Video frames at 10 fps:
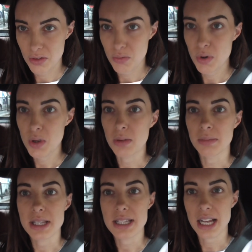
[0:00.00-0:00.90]
The
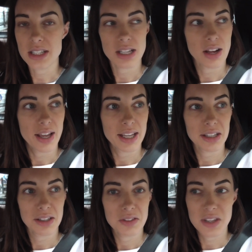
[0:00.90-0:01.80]
room is actually like,
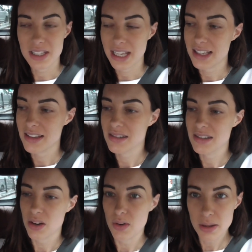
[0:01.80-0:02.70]
there's like
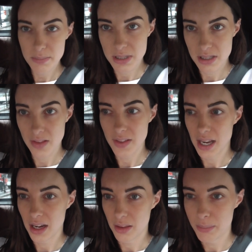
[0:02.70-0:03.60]
stirrups at the
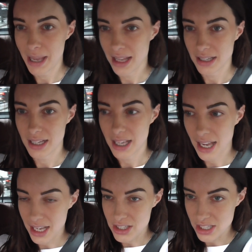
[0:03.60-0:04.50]
end of the bed, and it
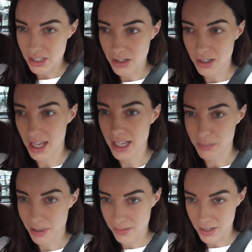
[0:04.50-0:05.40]
actually looked like a
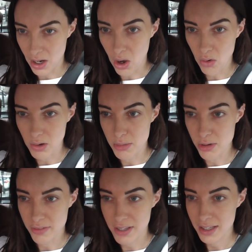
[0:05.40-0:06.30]
bit of like a horror
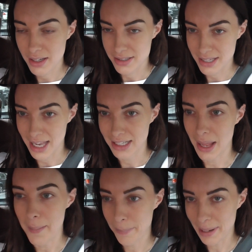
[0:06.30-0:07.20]
movie, because it had
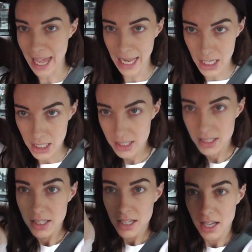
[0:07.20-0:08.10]
like black
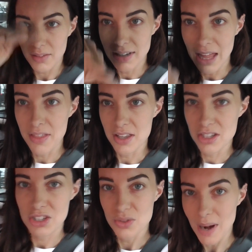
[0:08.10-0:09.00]
kind of leather
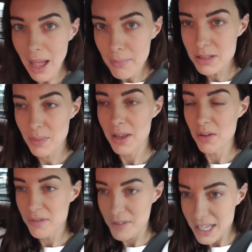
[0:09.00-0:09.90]
straps where
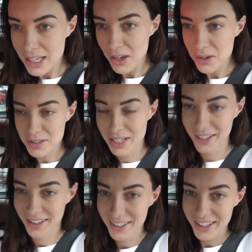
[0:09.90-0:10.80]
your feet goes.
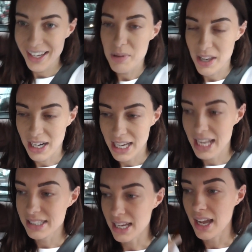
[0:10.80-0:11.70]
But then I
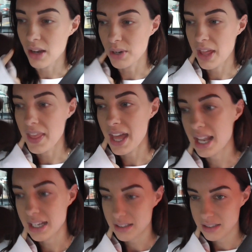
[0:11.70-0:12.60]
laid down, and
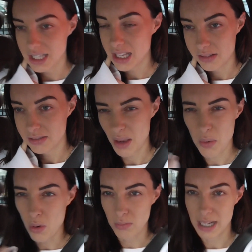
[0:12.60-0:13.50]
then they
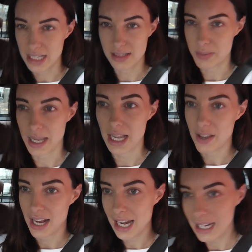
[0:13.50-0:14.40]
were all really sweet, and
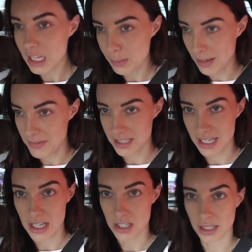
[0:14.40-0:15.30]
then I had a little bit of
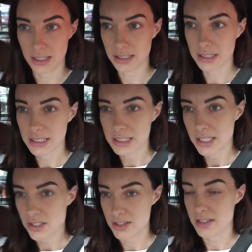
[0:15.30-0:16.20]

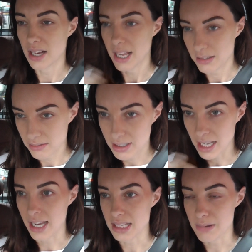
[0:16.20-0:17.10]
sedation just to, like,
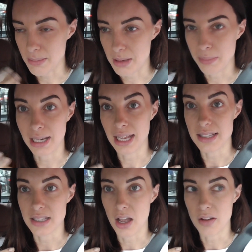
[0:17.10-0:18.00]
I guess make me a bit
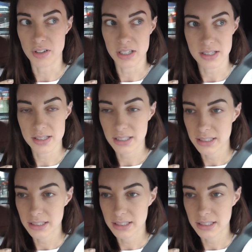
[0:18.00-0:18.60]
less nervous,